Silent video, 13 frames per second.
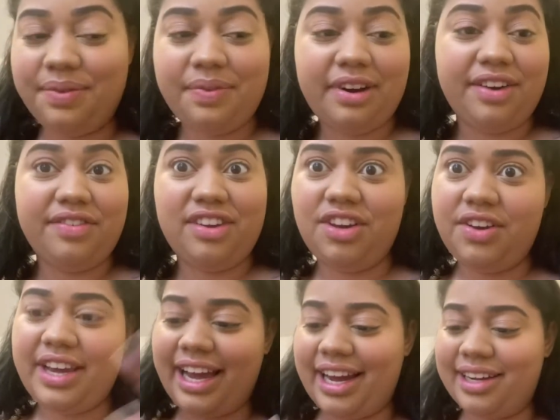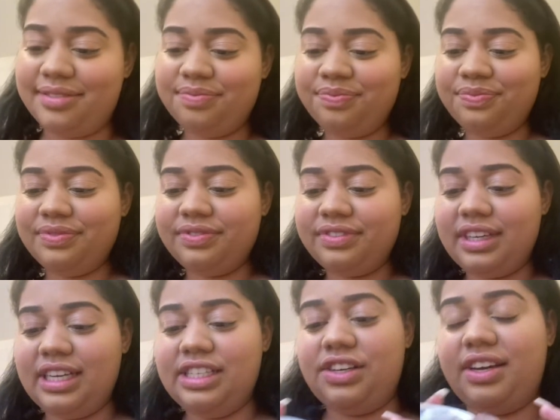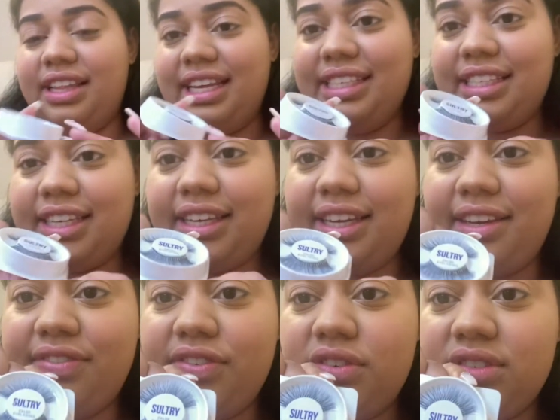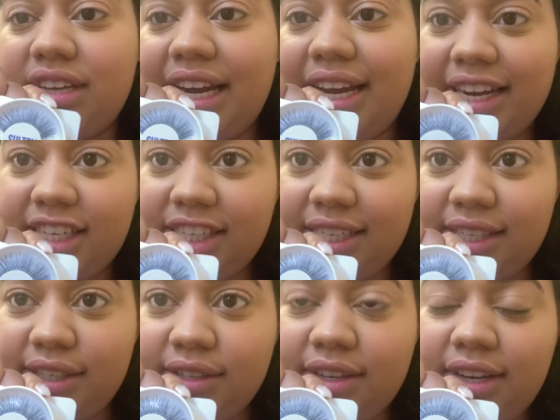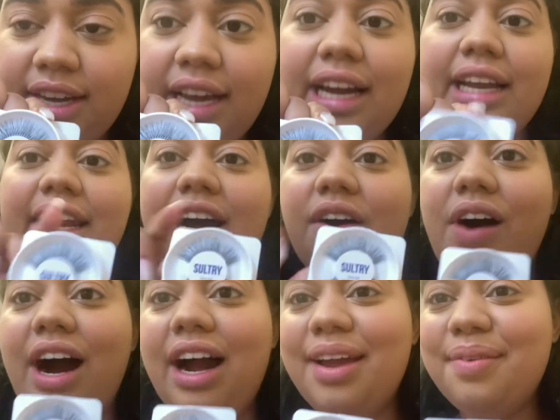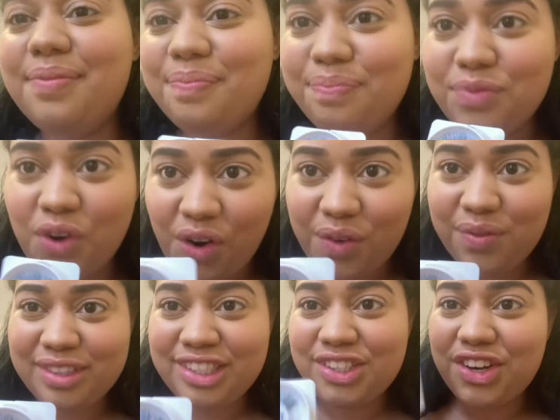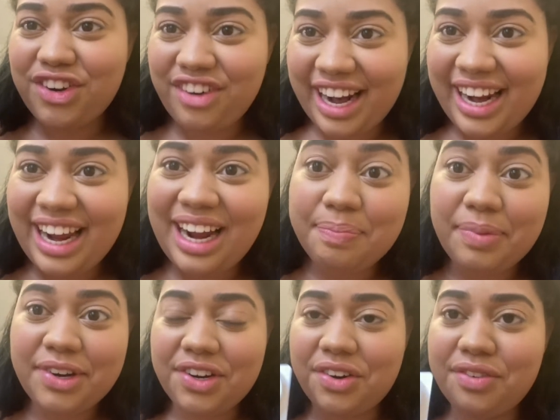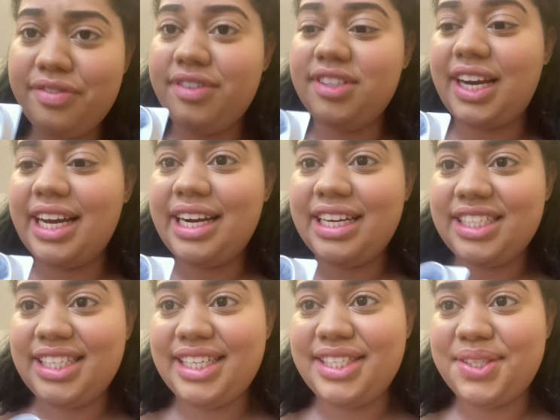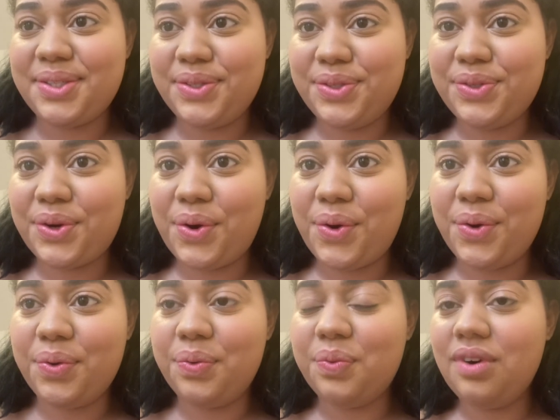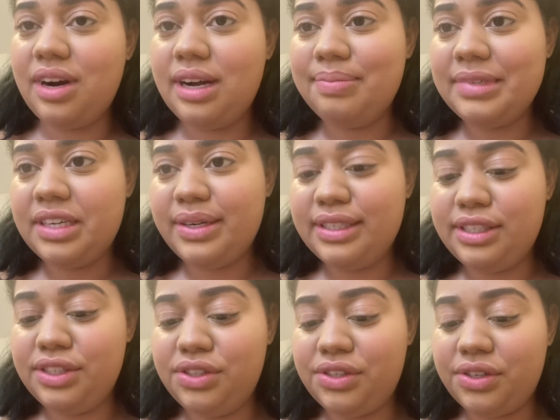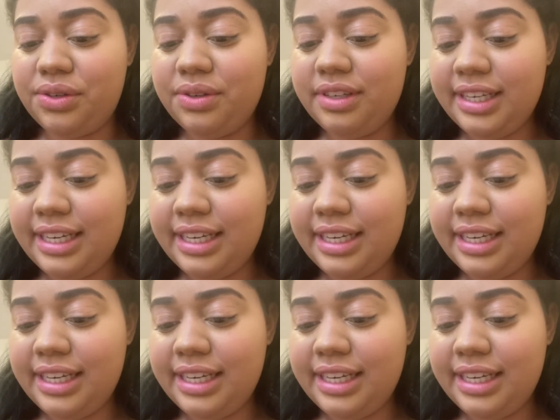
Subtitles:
wherever you can. So these are the false eyelashes. Now, I'm not so great at putting on false eyelashes, so what I'm going to do